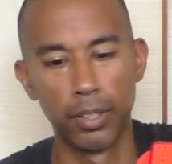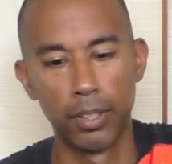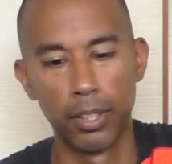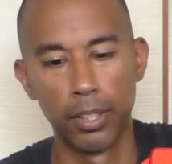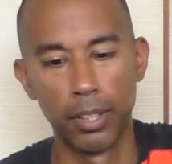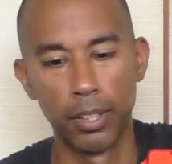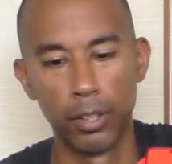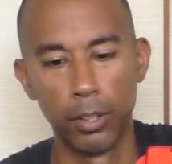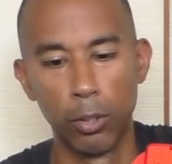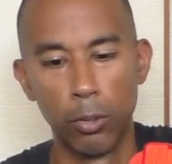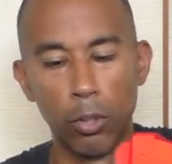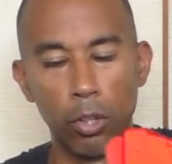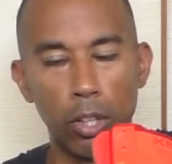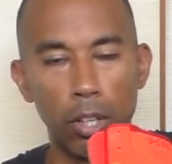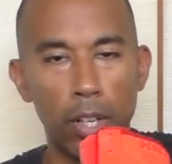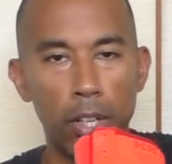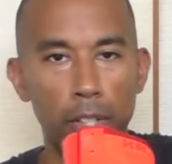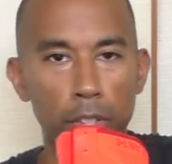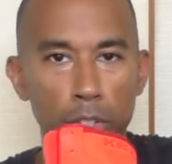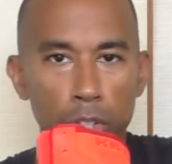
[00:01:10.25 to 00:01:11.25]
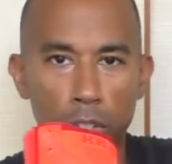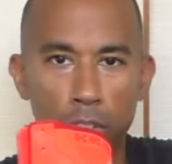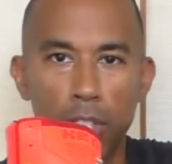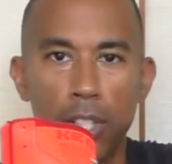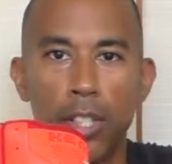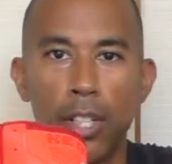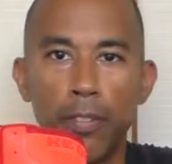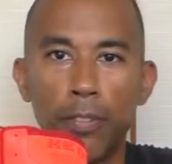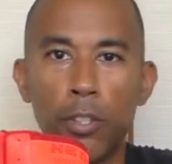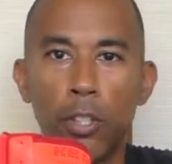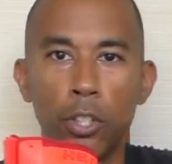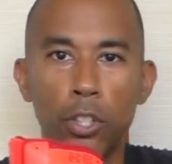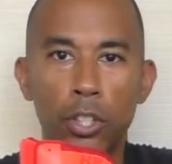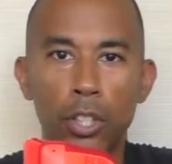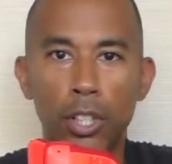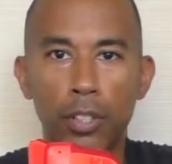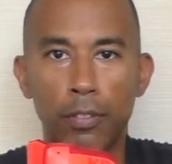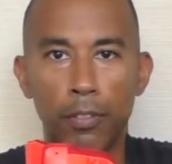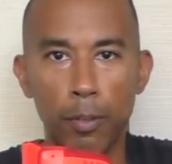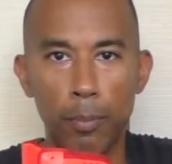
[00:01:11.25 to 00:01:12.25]
and Lunarlon is just enough
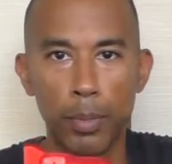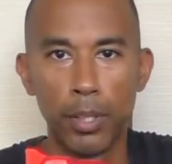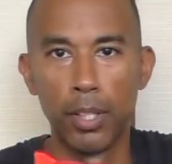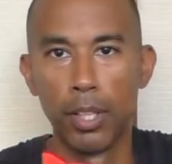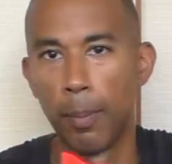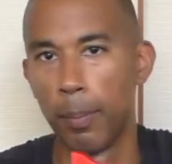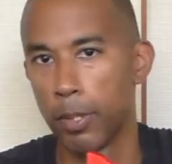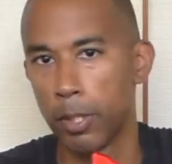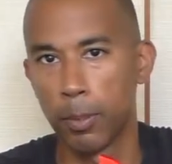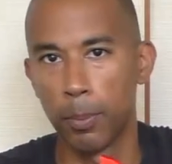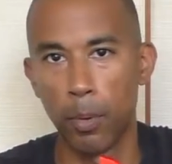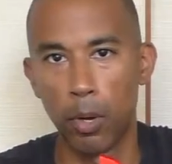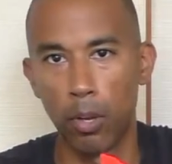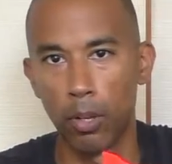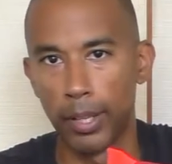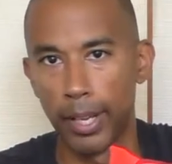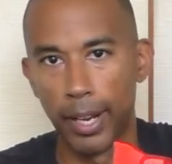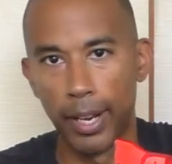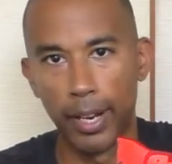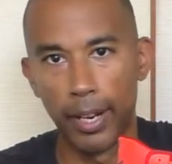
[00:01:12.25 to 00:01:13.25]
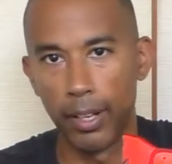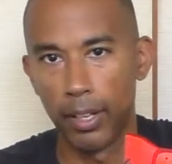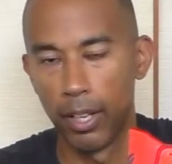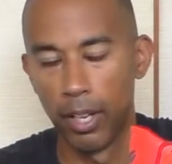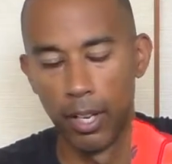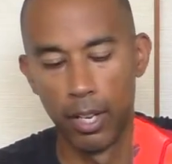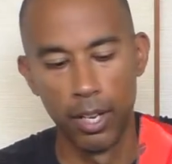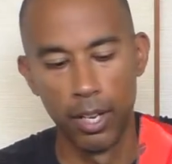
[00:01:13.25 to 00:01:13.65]
cushioning for me. I'm a small guy.